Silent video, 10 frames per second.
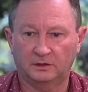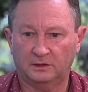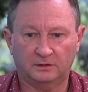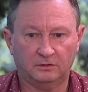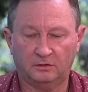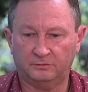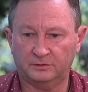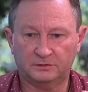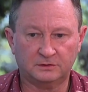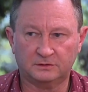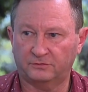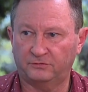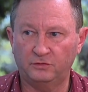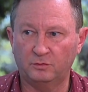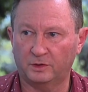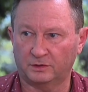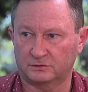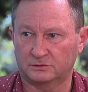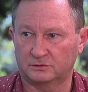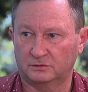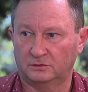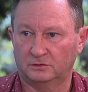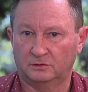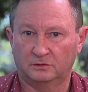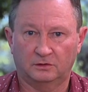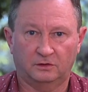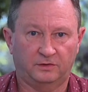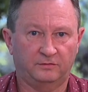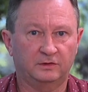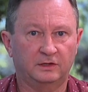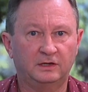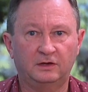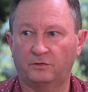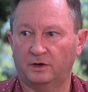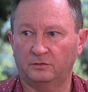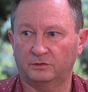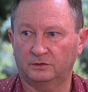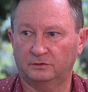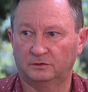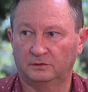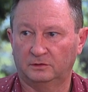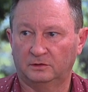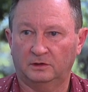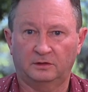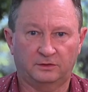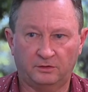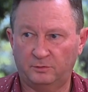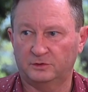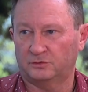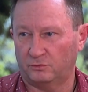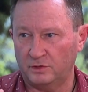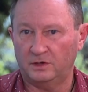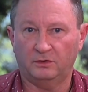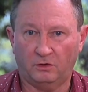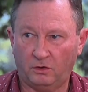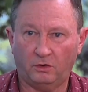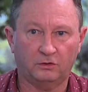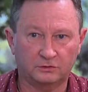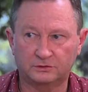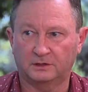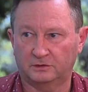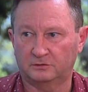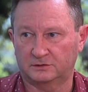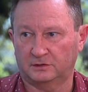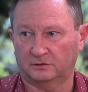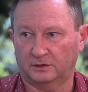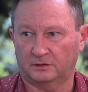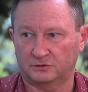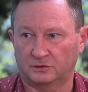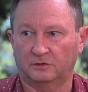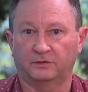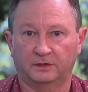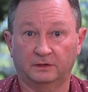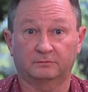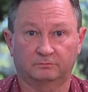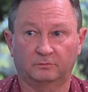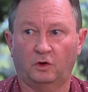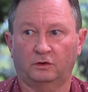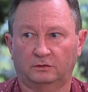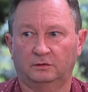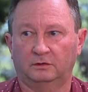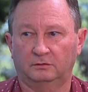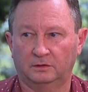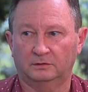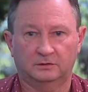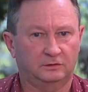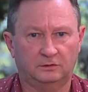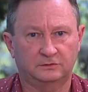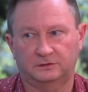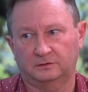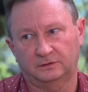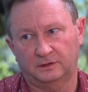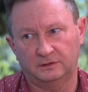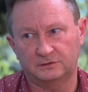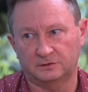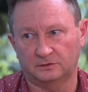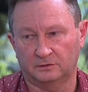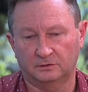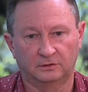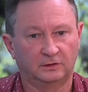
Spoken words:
And after just a few minutes of having the Healy running with it, and thoroughbreds are really hard to get to settle down, as you know. If they get hot, they don't settle down easily, you know.